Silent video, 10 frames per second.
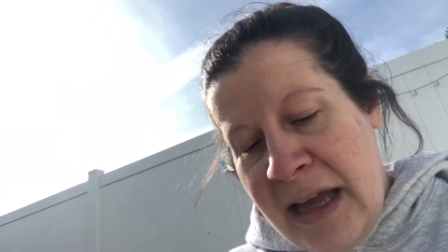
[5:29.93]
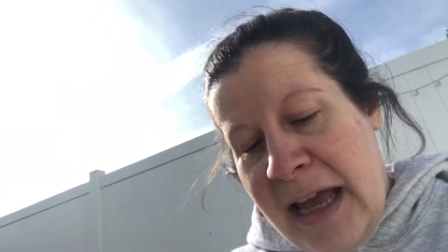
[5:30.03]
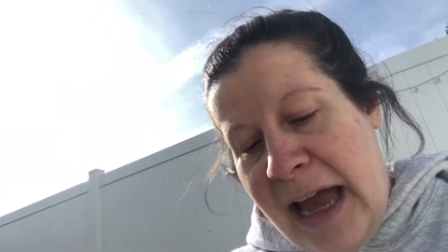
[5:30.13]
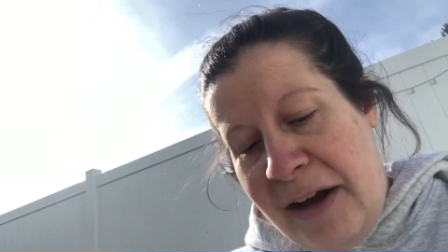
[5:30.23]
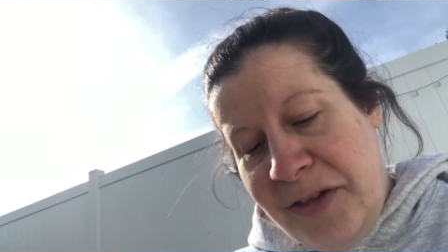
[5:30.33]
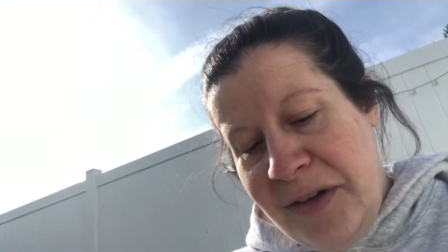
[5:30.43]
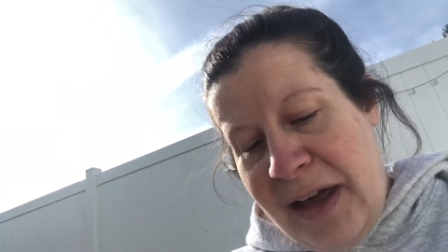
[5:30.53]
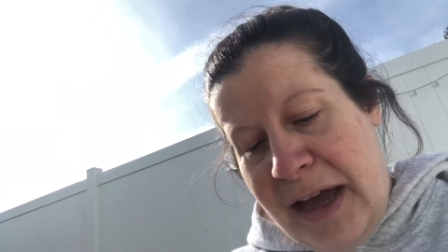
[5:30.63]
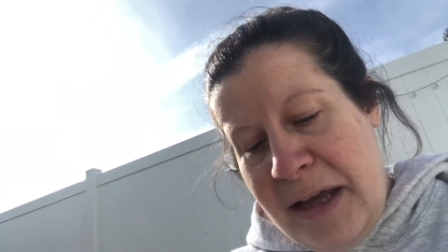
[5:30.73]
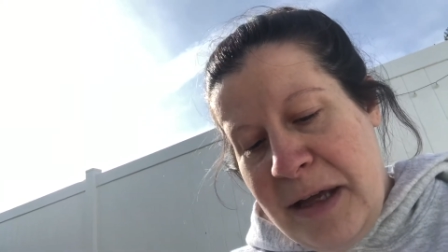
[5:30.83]
After
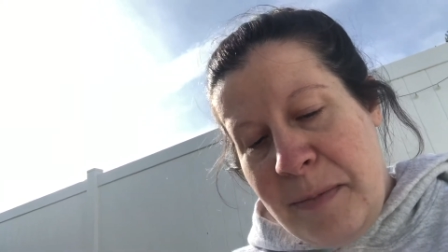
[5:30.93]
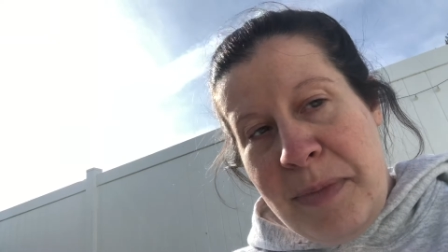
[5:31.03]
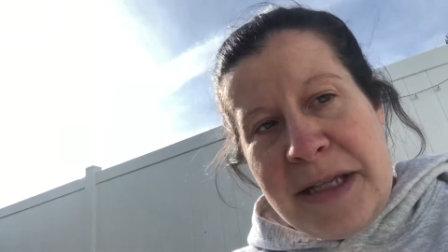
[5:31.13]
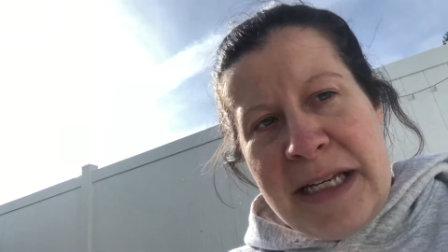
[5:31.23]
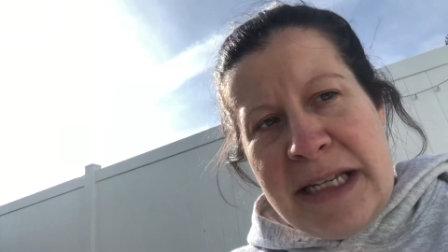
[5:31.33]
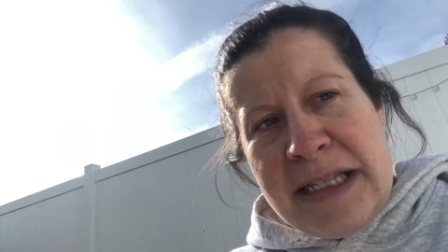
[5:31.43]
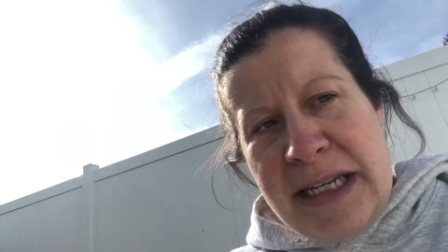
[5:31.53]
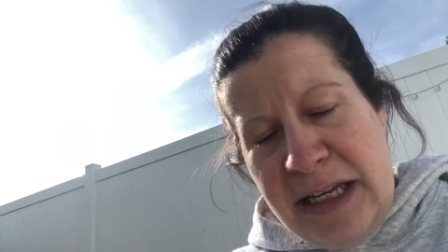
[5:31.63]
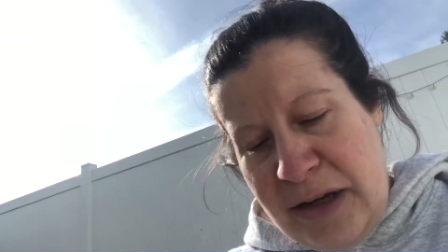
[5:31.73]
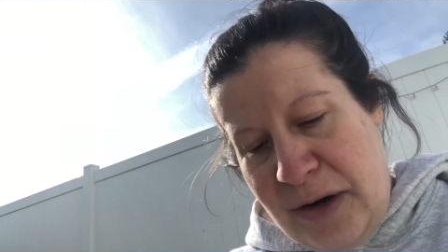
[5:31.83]
that, Buzzy
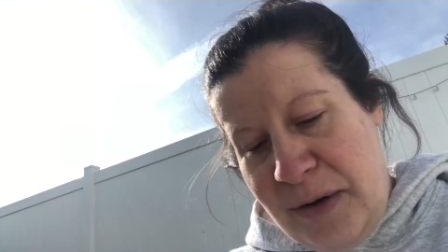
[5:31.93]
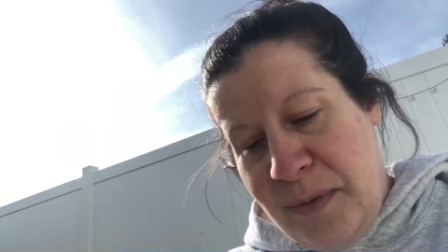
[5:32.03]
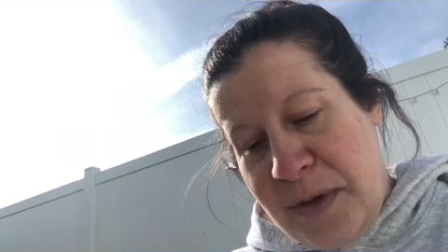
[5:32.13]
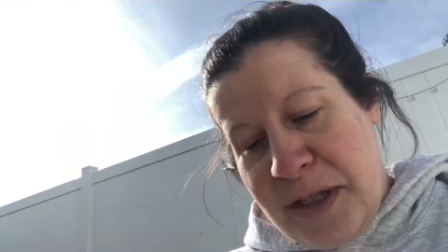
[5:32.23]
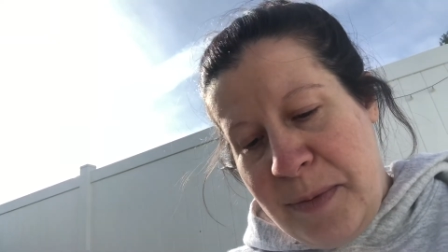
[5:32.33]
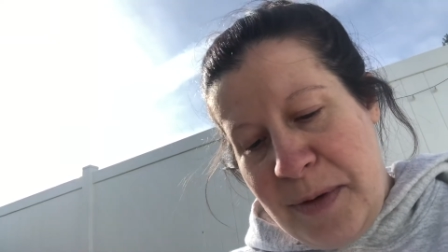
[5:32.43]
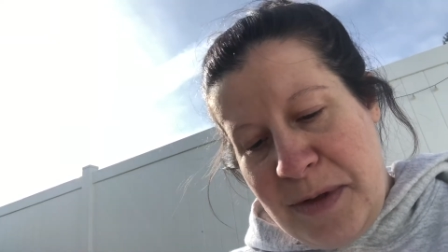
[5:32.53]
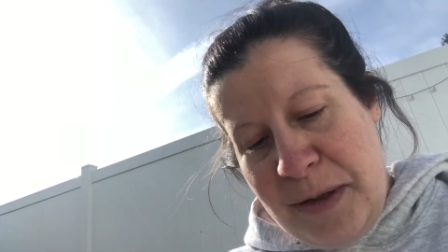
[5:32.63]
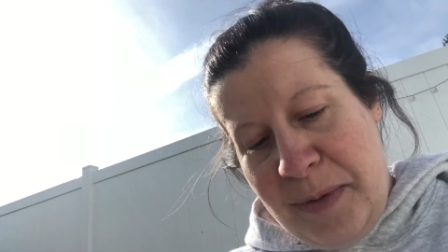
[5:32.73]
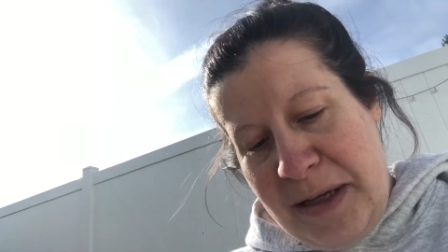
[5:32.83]
Sr. was supposed
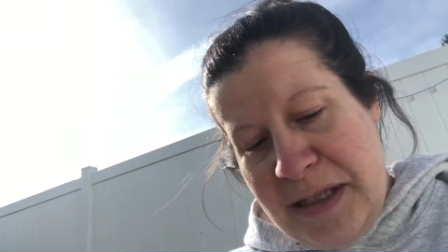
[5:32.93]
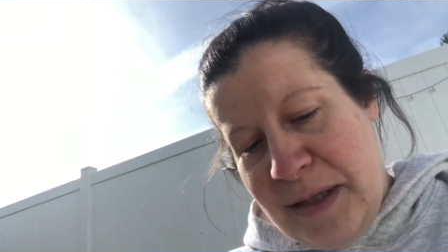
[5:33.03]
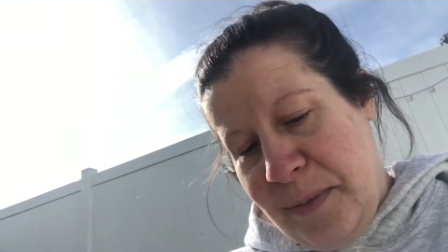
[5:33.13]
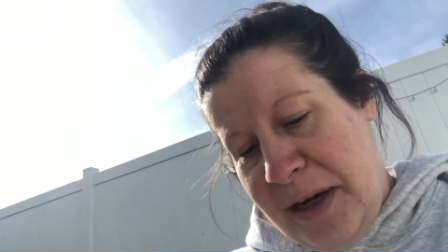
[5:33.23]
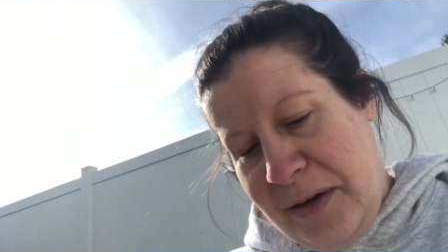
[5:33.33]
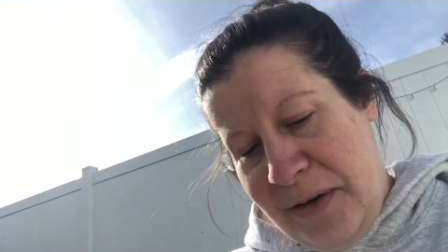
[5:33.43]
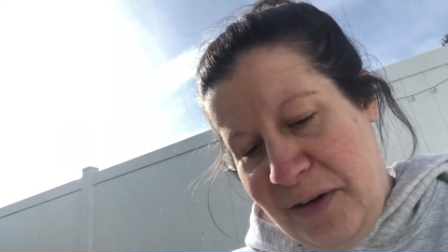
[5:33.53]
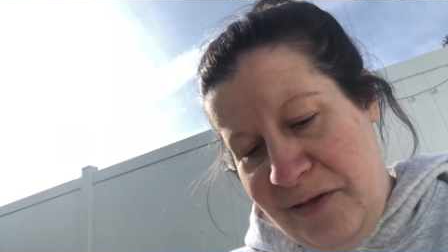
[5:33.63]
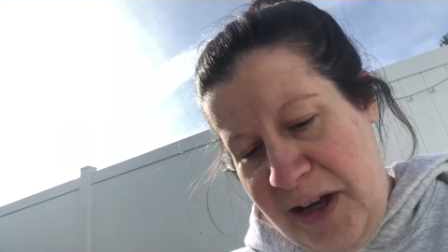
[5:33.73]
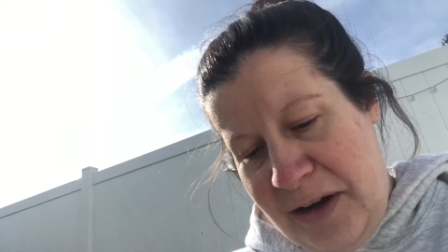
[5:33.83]
to place the ring on her
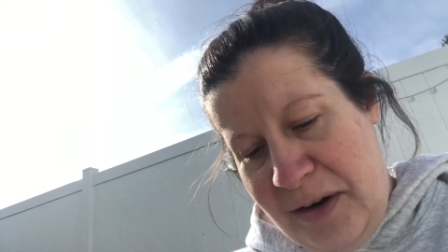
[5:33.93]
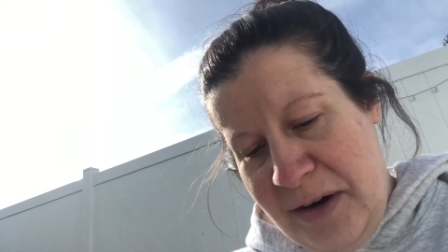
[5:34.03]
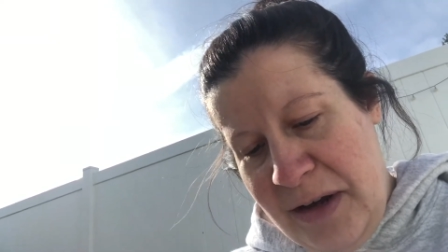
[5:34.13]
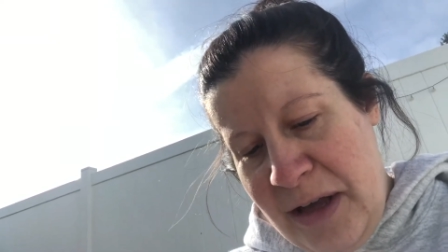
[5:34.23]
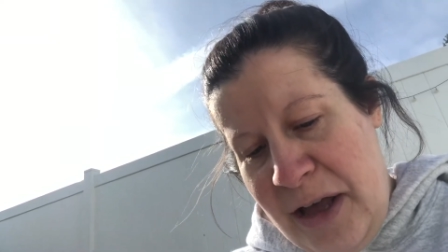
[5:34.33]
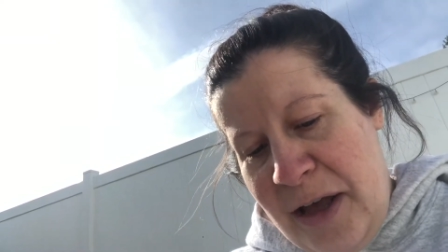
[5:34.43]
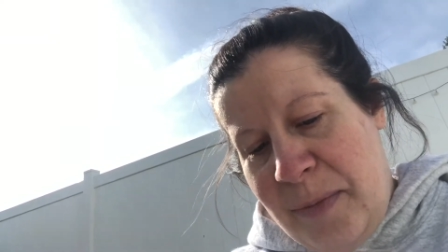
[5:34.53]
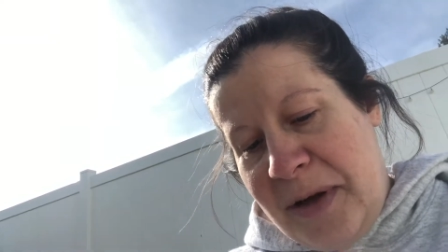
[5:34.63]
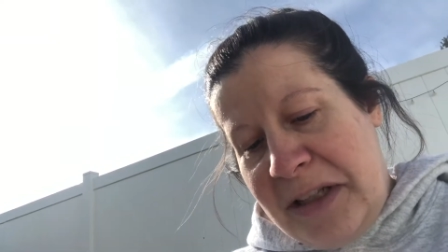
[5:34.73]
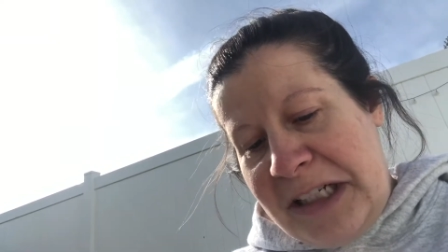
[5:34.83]
finger,
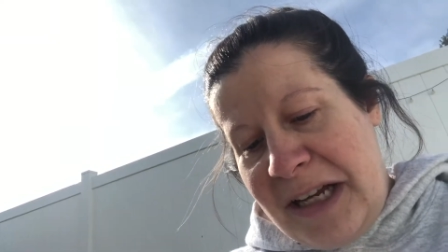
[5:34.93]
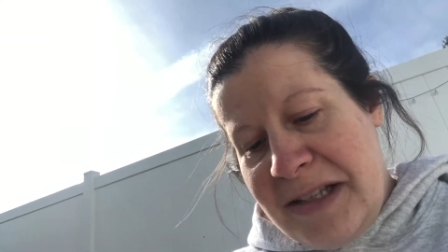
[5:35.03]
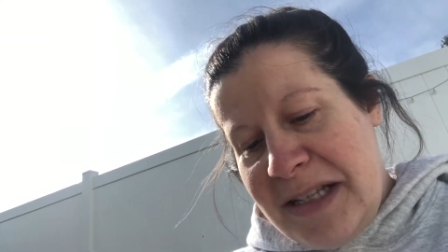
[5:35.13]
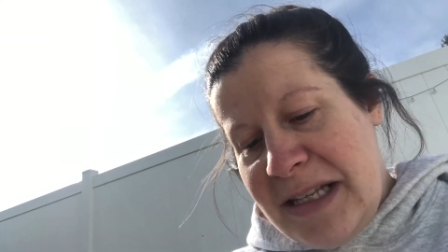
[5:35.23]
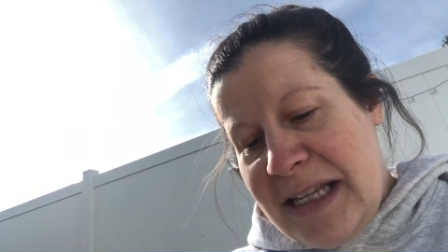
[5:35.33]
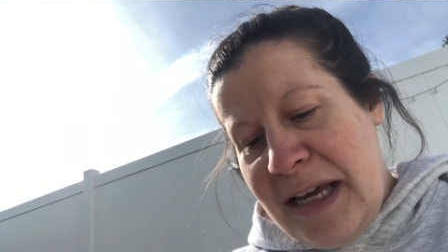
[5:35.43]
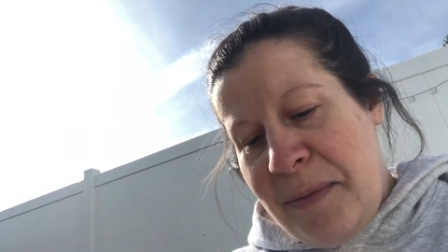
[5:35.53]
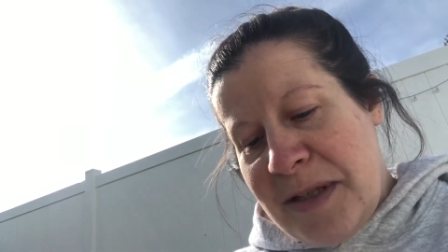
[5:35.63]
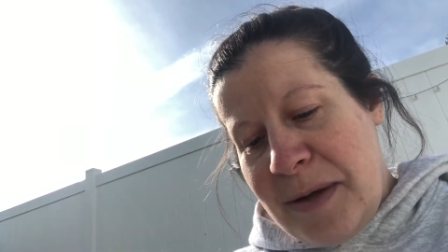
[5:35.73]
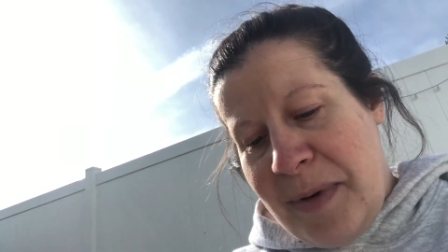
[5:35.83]
but just as he
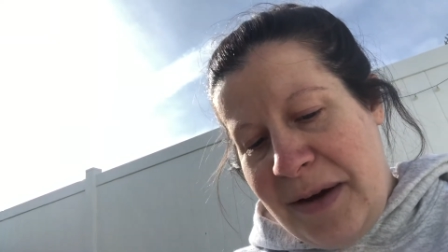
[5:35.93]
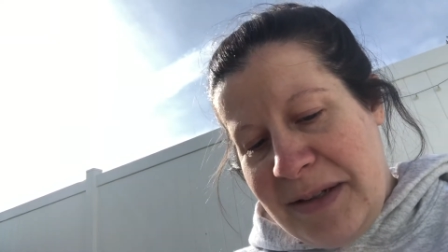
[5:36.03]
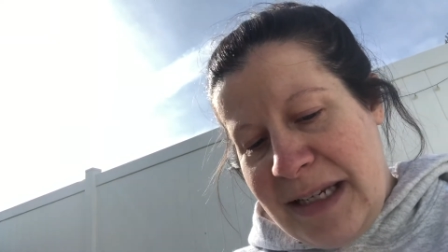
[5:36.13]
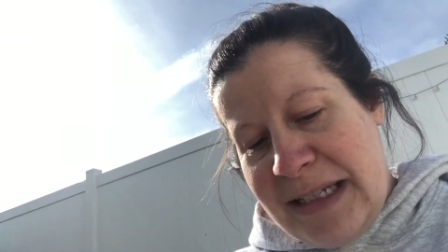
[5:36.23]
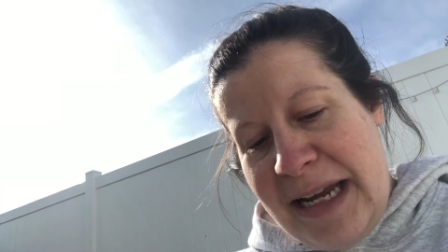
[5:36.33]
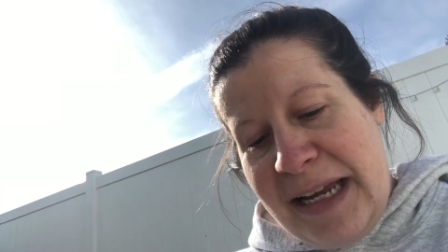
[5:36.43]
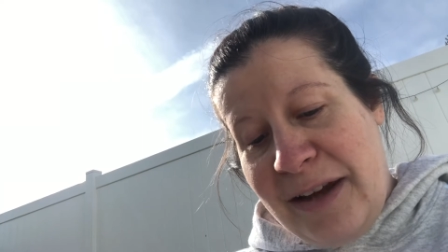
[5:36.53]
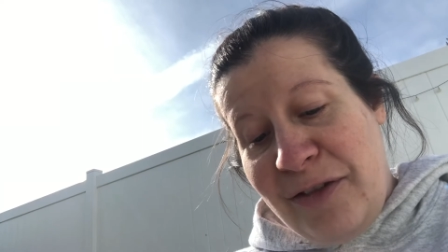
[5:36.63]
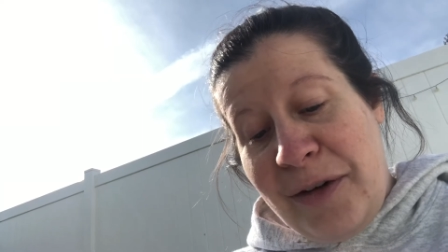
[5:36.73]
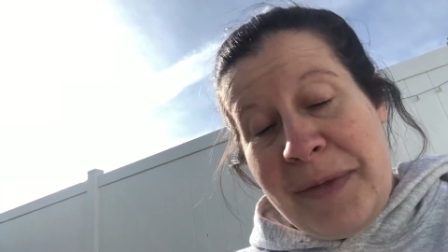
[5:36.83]
was about to take it
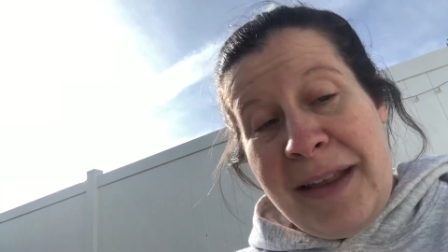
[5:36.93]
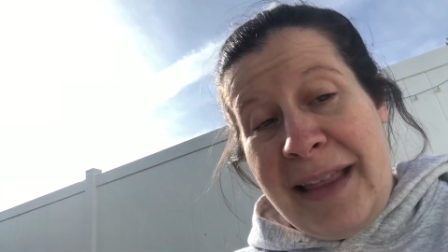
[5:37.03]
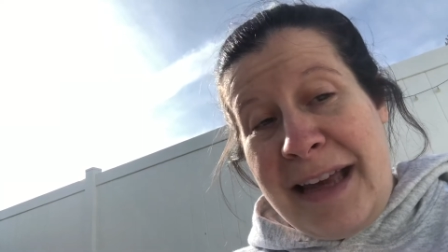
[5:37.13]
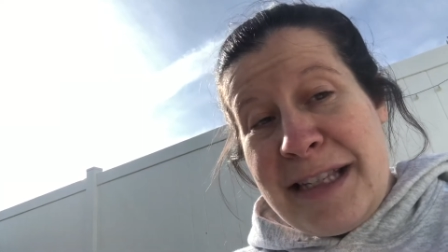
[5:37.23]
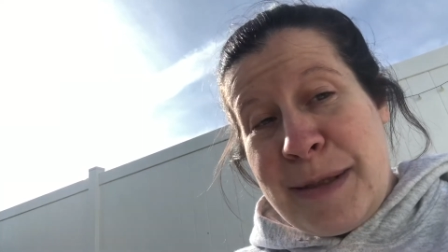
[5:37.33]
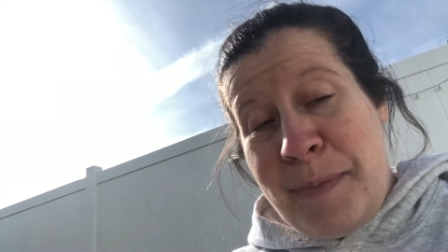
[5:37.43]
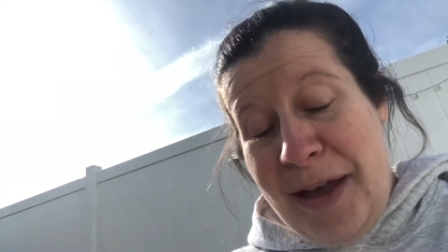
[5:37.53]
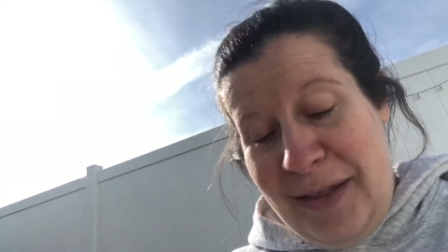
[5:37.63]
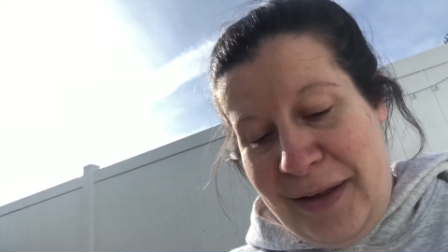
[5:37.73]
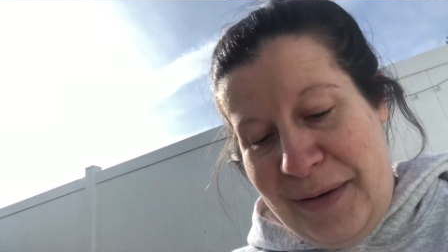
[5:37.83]
from the lace
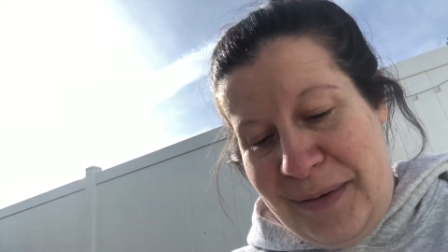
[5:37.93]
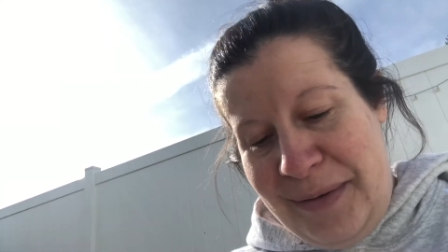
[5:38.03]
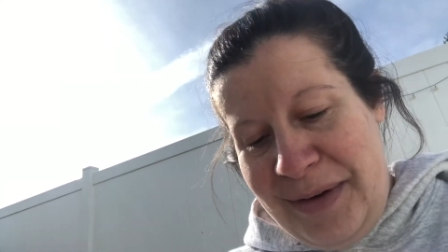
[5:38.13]
pillow,